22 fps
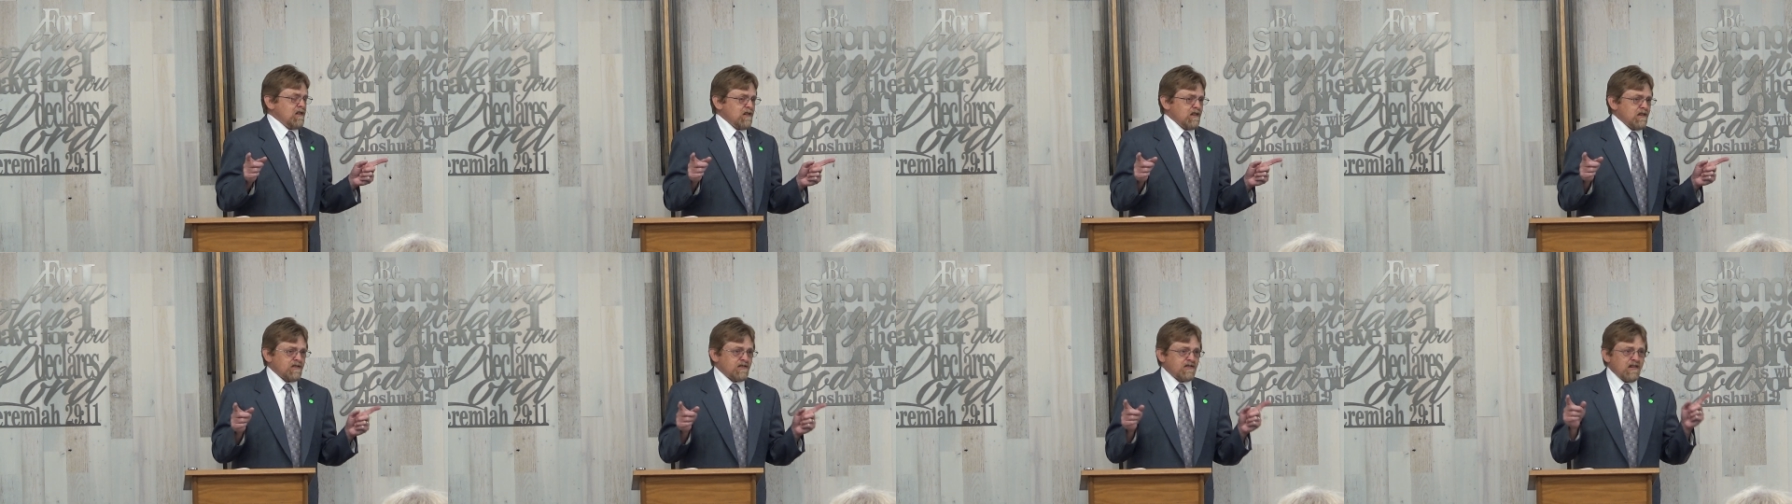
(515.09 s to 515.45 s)

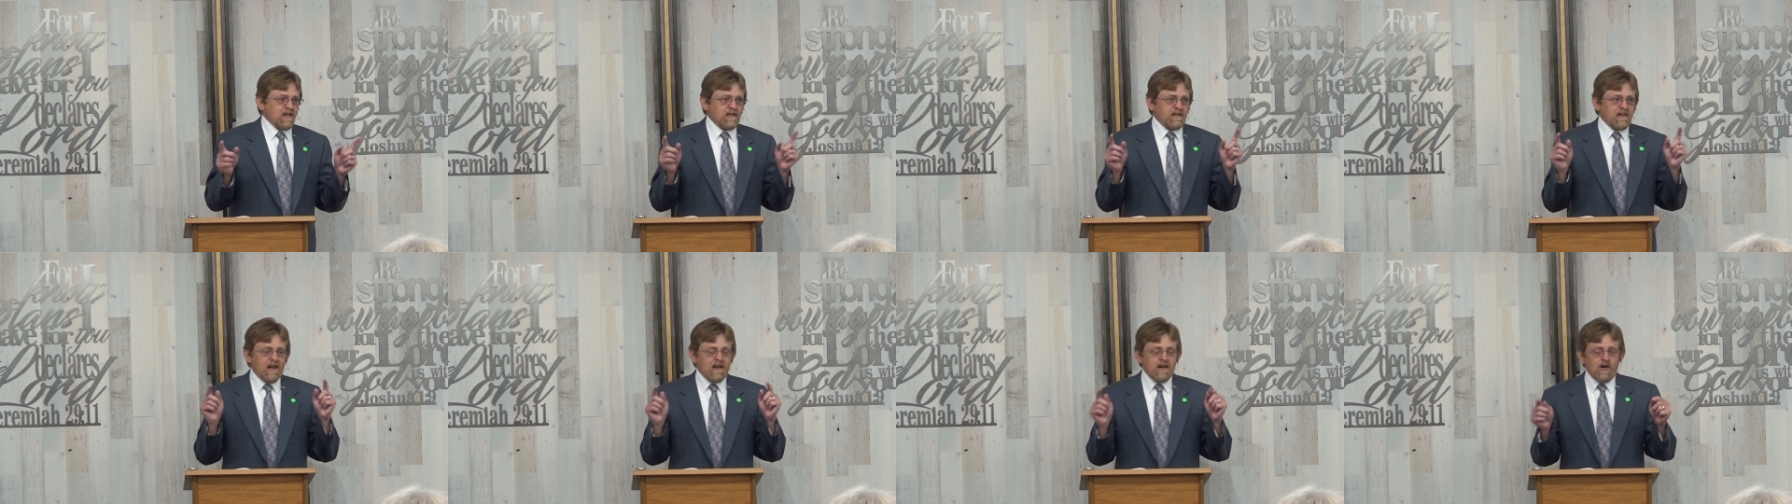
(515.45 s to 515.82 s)
is
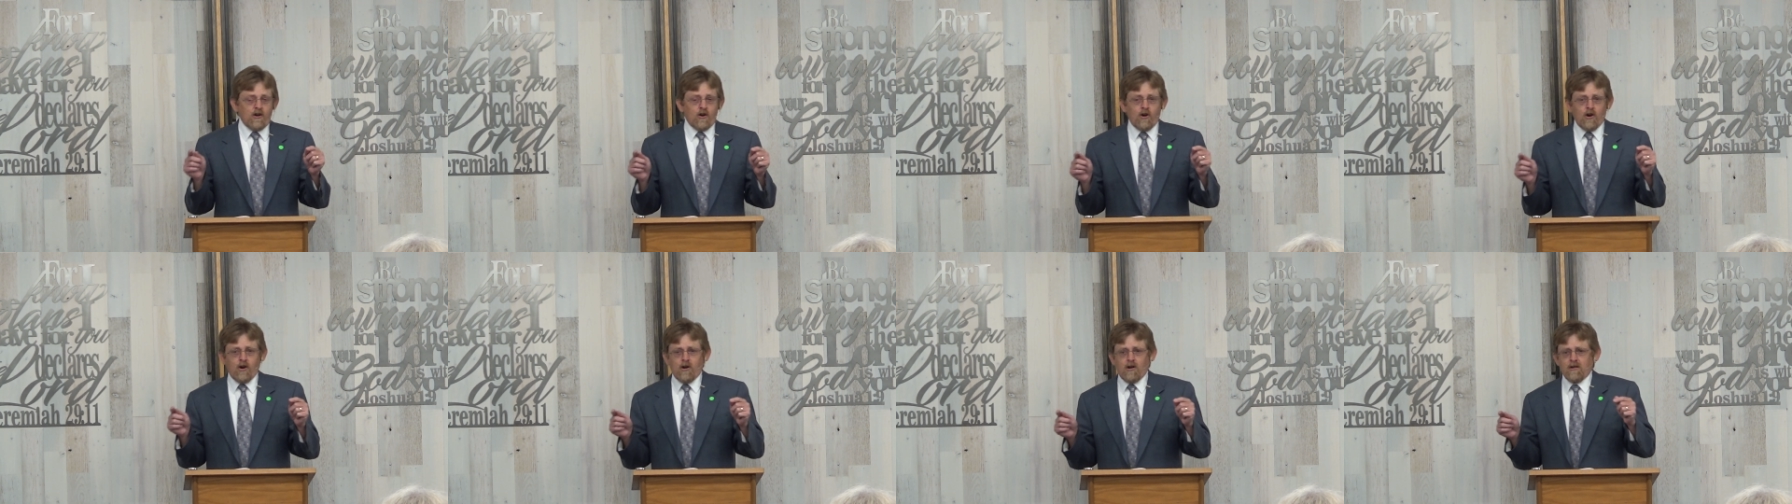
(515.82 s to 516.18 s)
that they
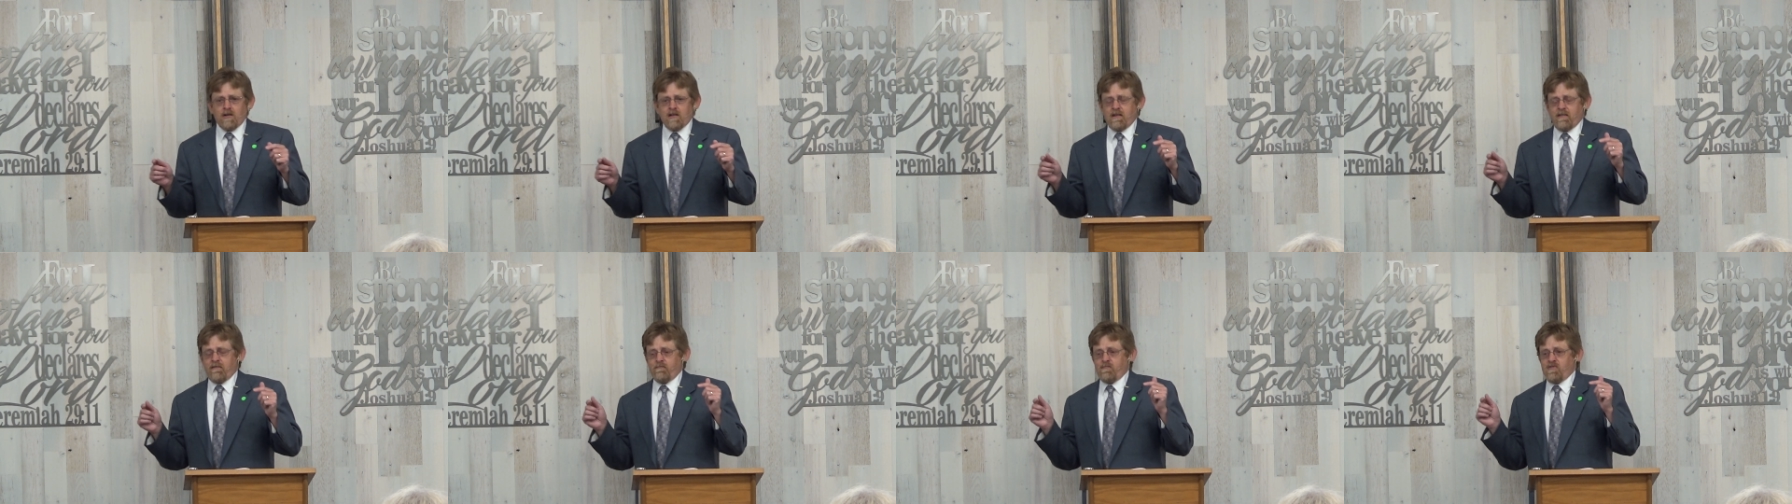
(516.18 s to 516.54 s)
all
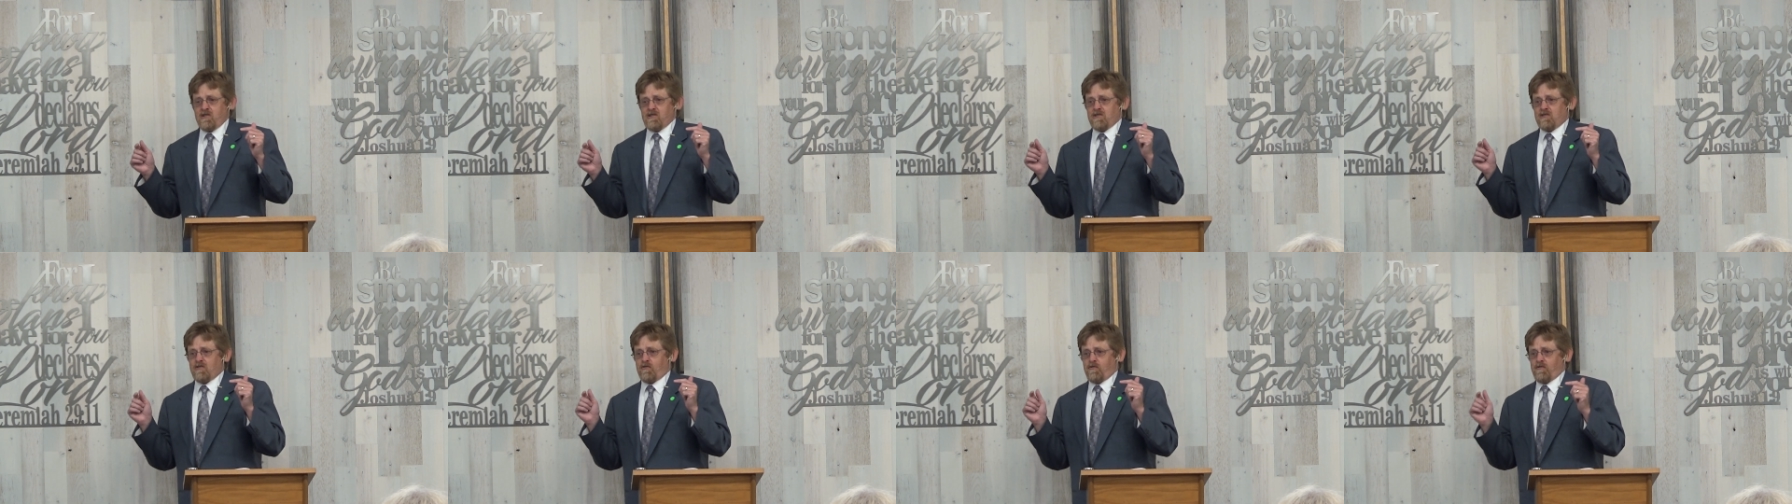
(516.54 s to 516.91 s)
have
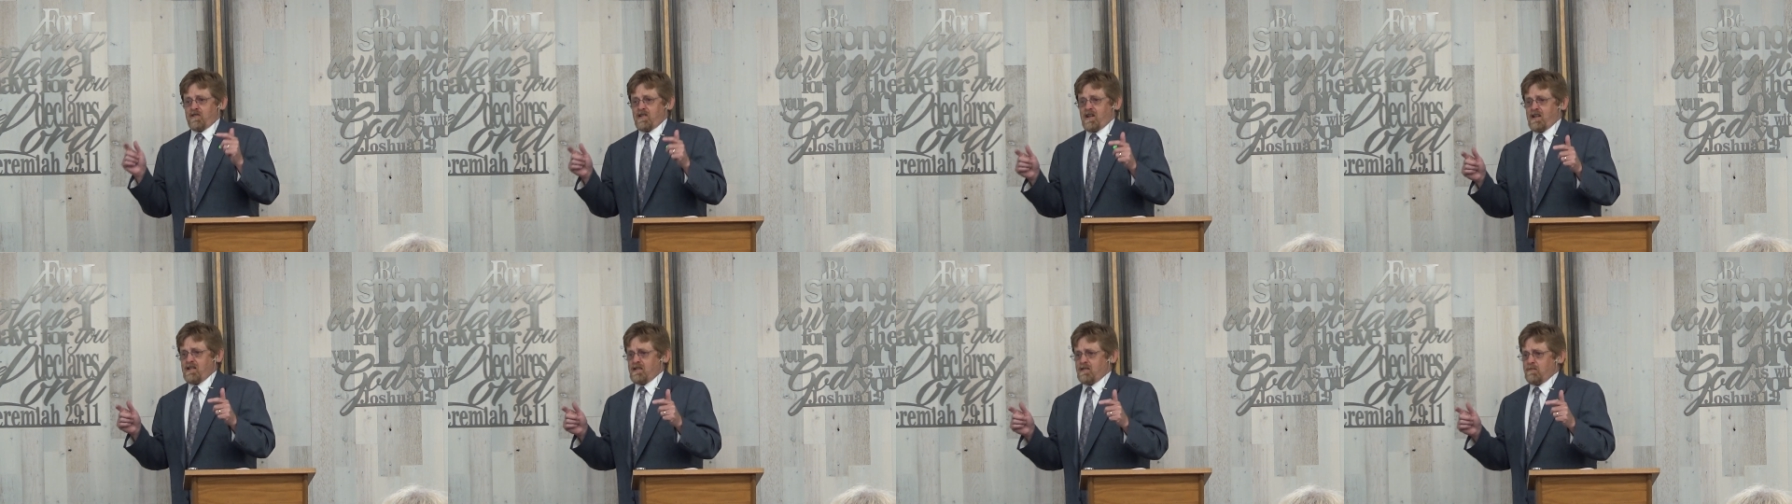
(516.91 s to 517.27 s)
been
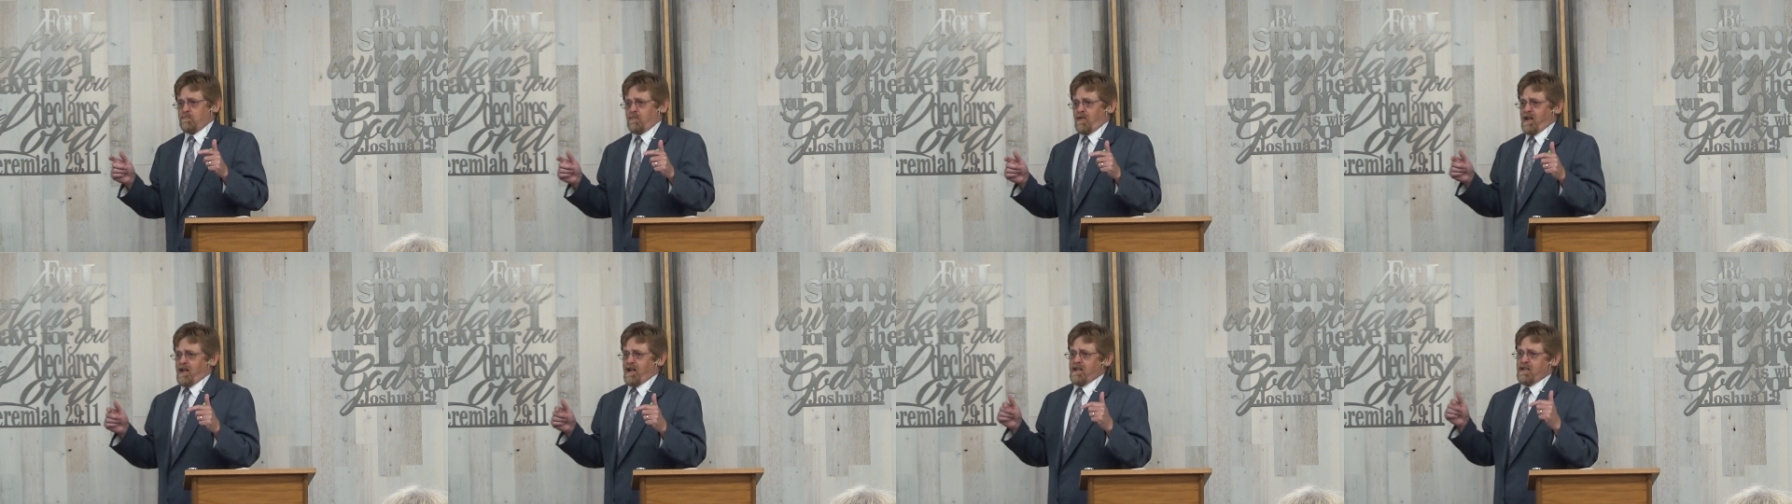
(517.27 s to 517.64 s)
created
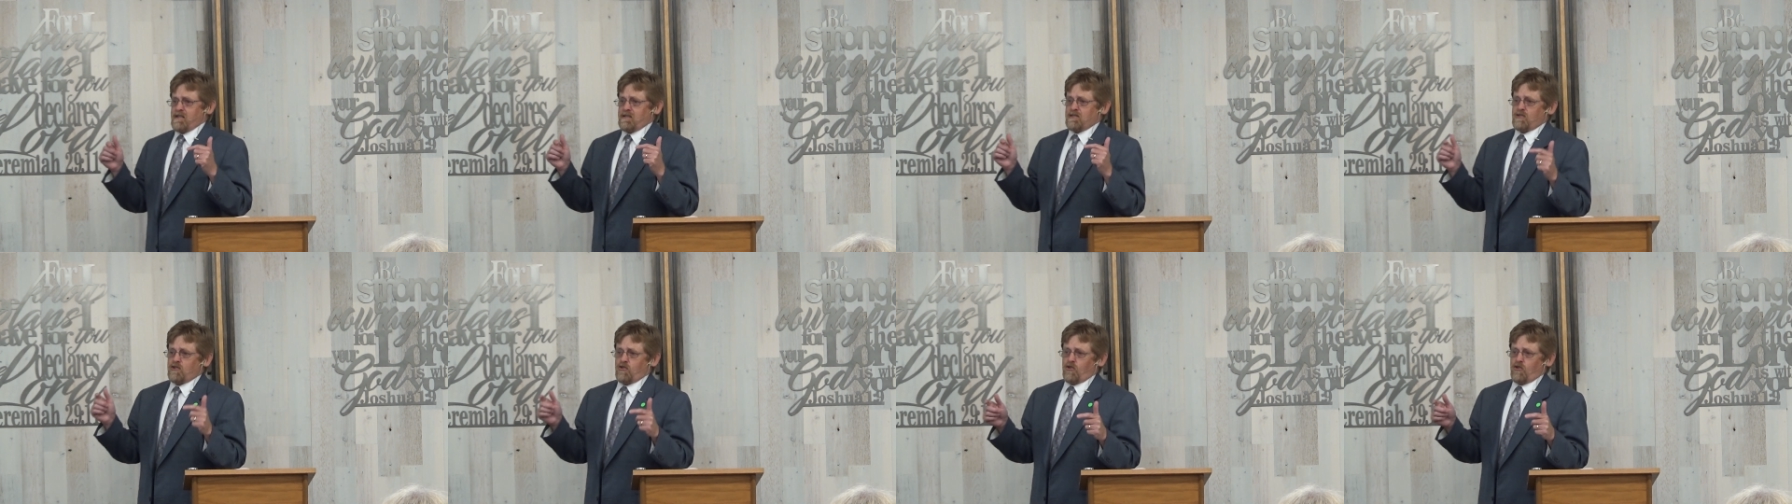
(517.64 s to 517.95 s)
by and